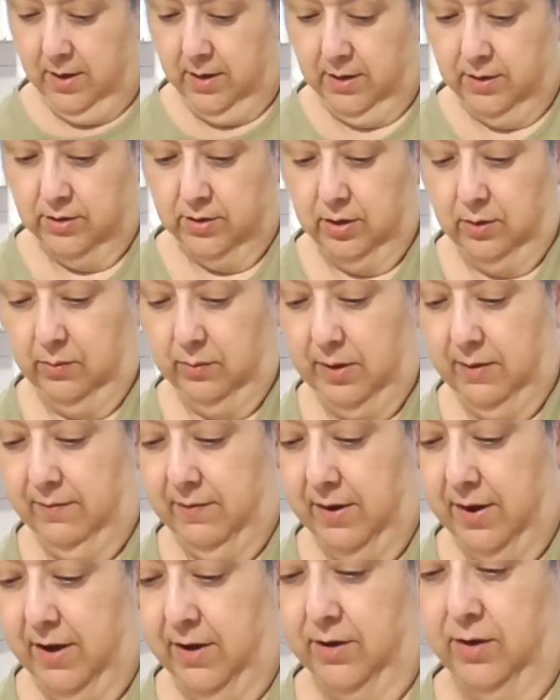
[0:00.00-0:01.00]
So we've
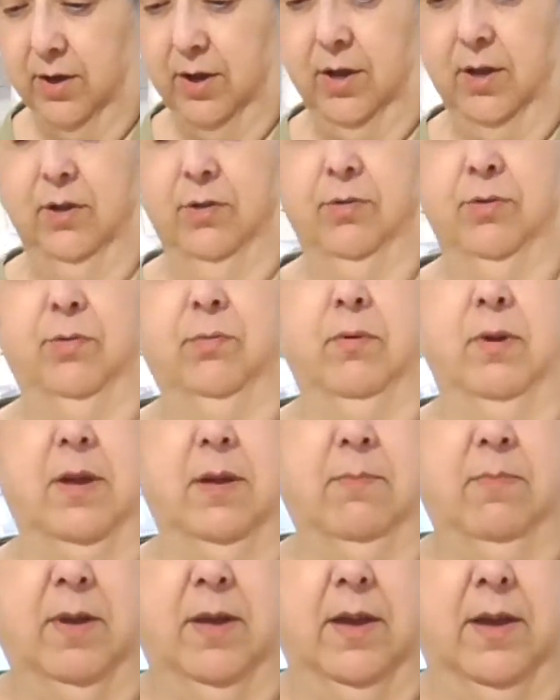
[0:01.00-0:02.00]
got 3
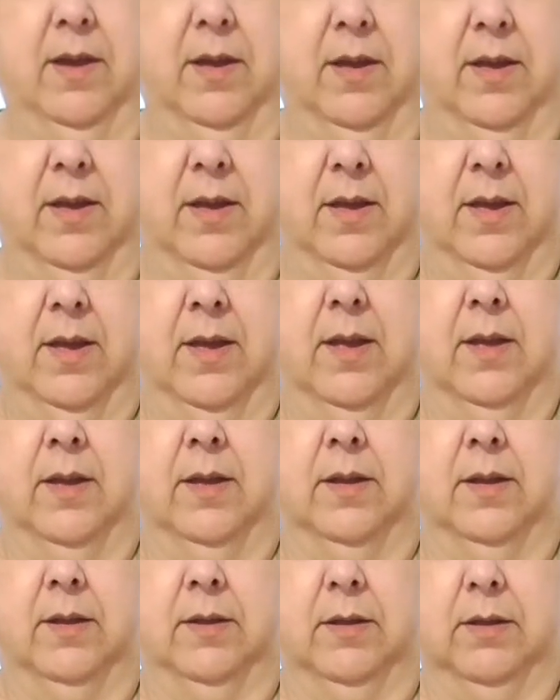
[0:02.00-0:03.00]
big
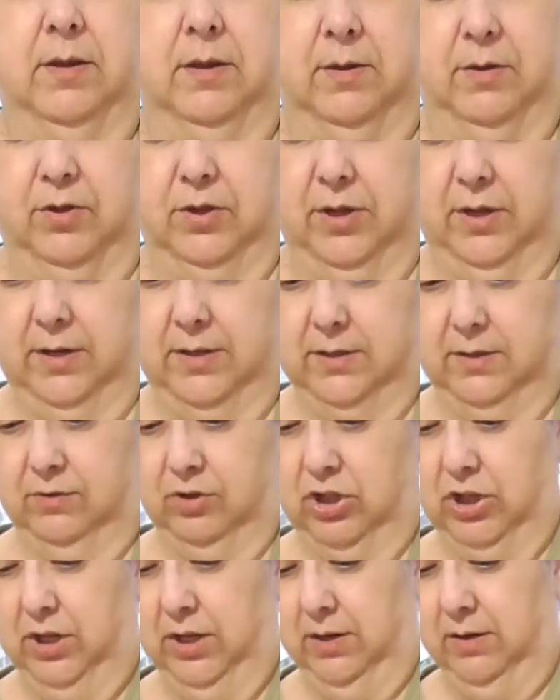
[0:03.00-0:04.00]
things of
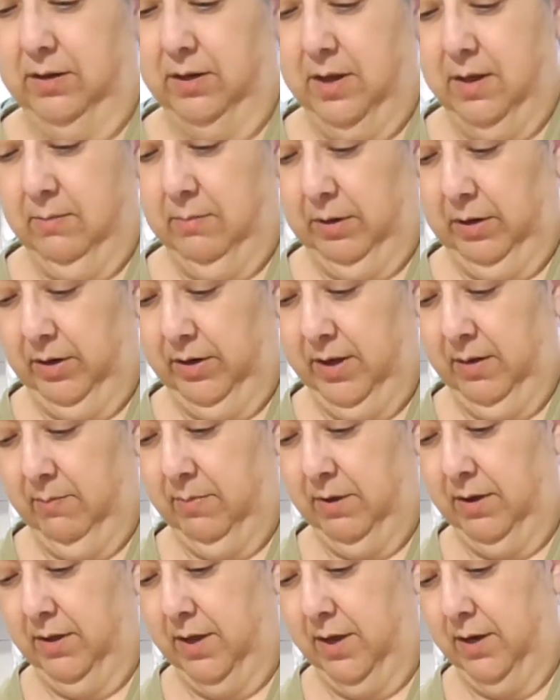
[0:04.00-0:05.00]
chicken. But look how
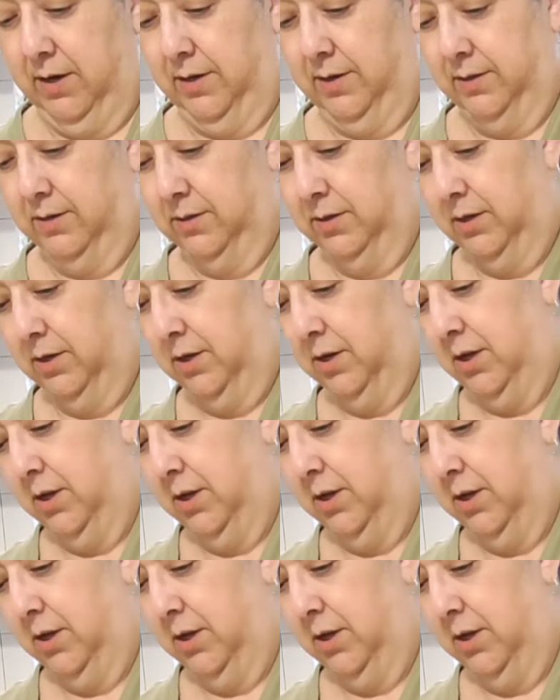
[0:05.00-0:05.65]
big that is.